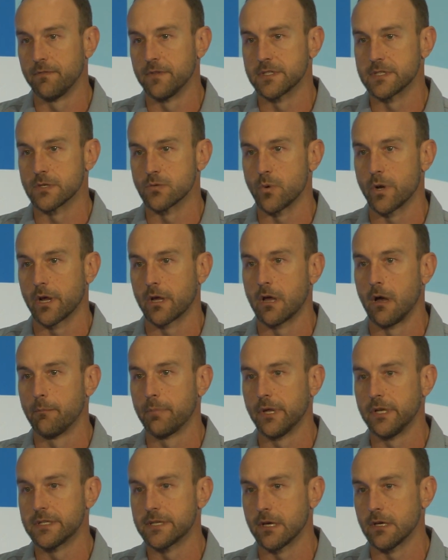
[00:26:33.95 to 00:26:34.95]
of this is when a
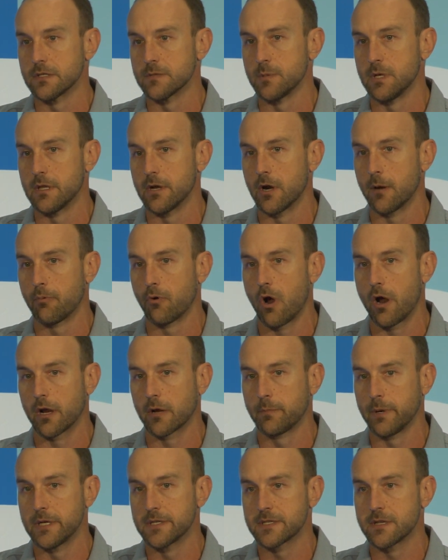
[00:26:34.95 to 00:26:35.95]
company tells me they're a
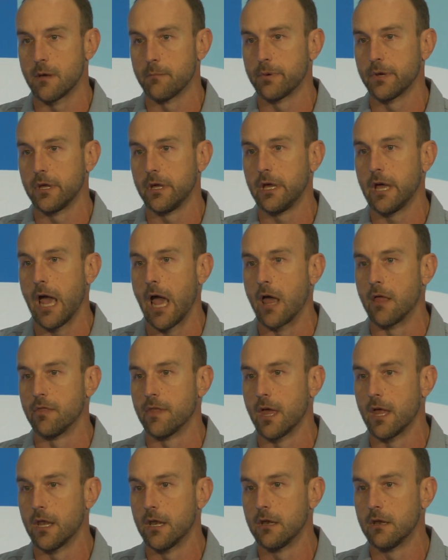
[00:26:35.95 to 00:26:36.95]
product-based company and
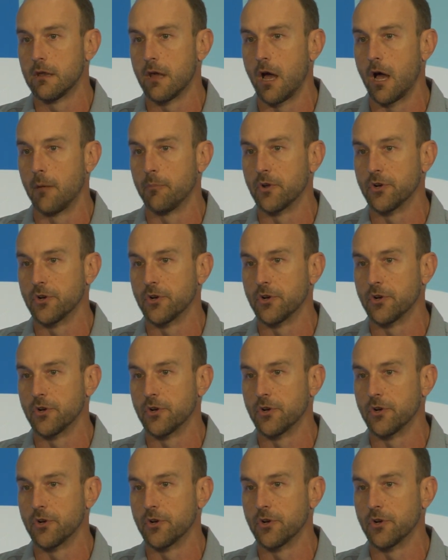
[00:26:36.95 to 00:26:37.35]
then um,